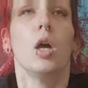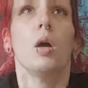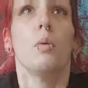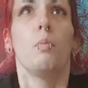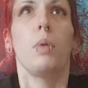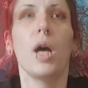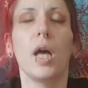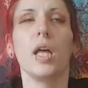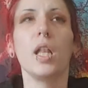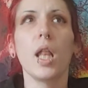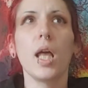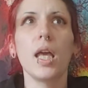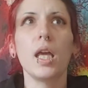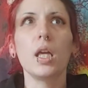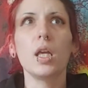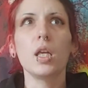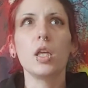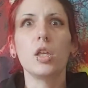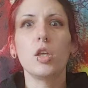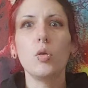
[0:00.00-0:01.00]
But,
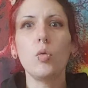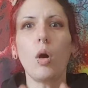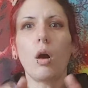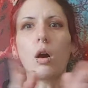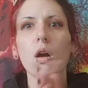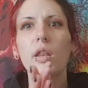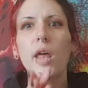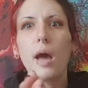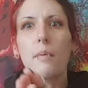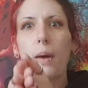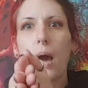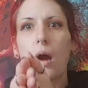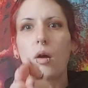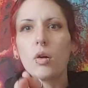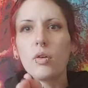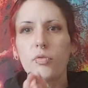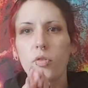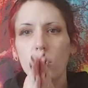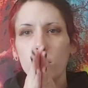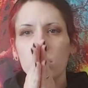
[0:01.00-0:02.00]
like, you are that
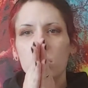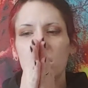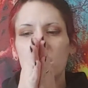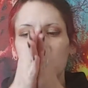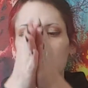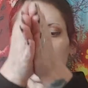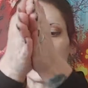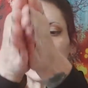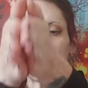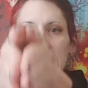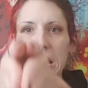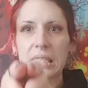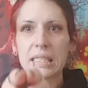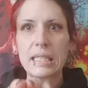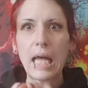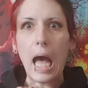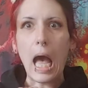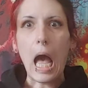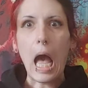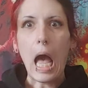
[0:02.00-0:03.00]
powerful. Just
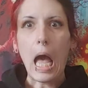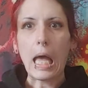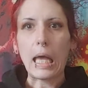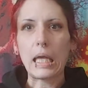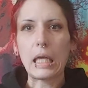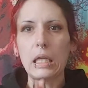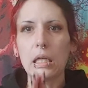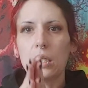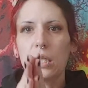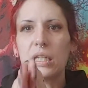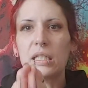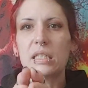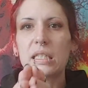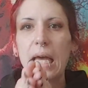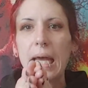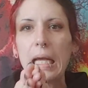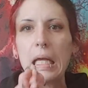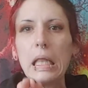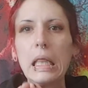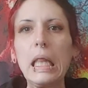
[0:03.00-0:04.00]
decide. It's
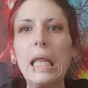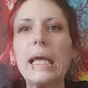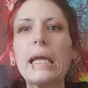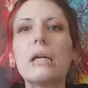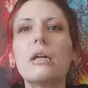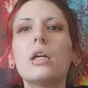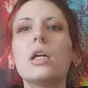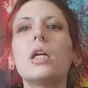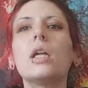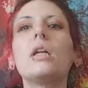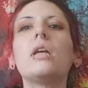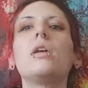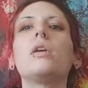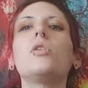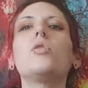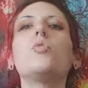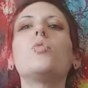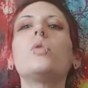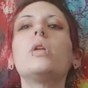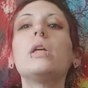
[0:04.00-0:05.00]
that clarity
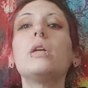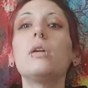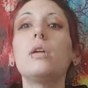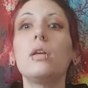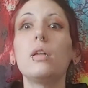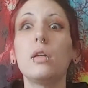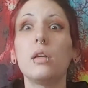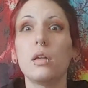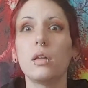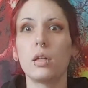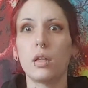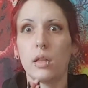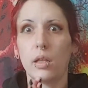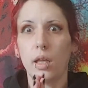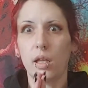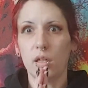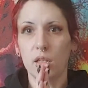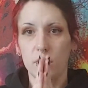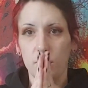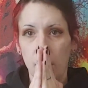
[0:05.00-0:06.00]
you need, and
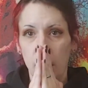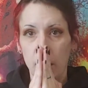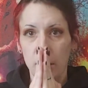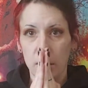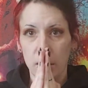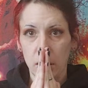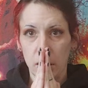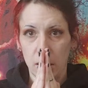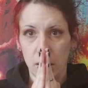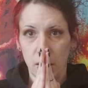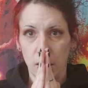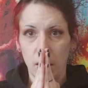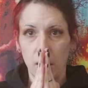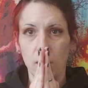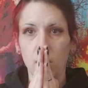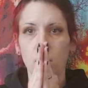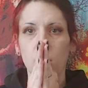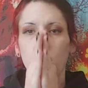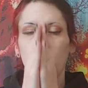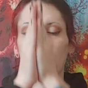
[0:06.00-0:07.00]
that is based on
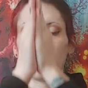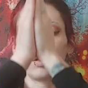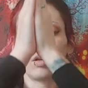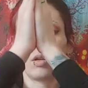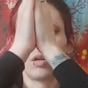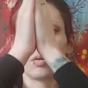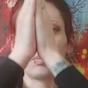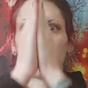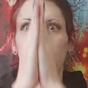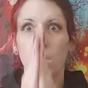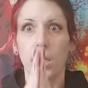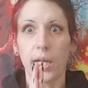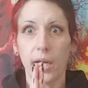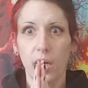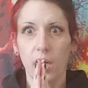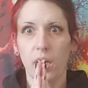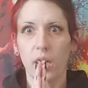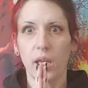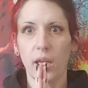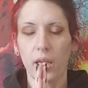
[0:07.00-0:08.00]

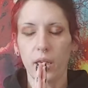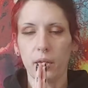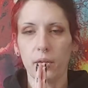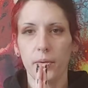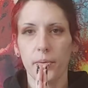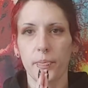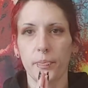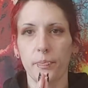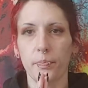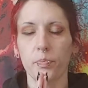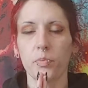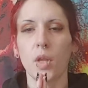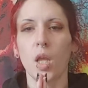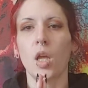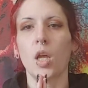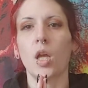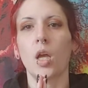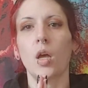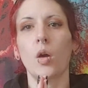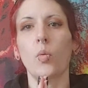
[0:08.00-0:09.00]
polarity.
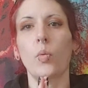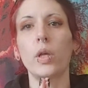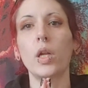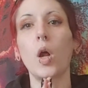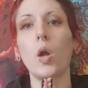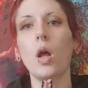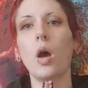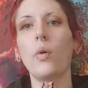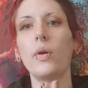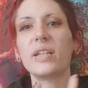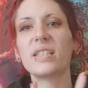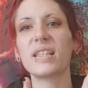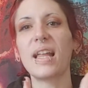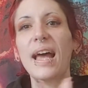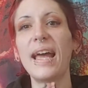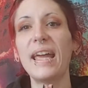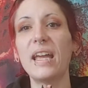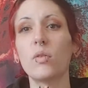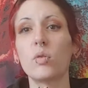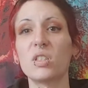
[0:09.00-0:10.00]
We don't always
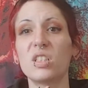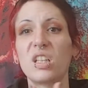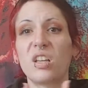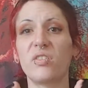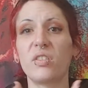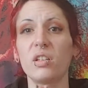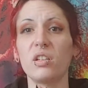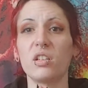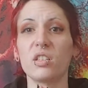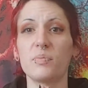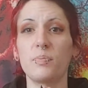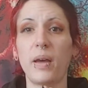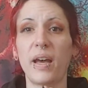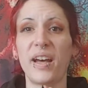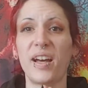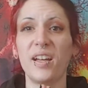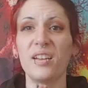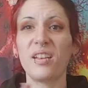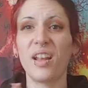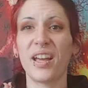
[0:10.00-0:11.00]
like what's giving us
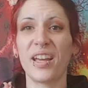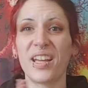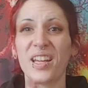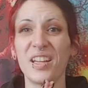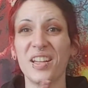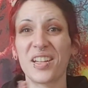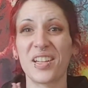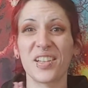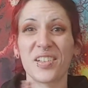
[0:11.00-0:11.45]
bad, like,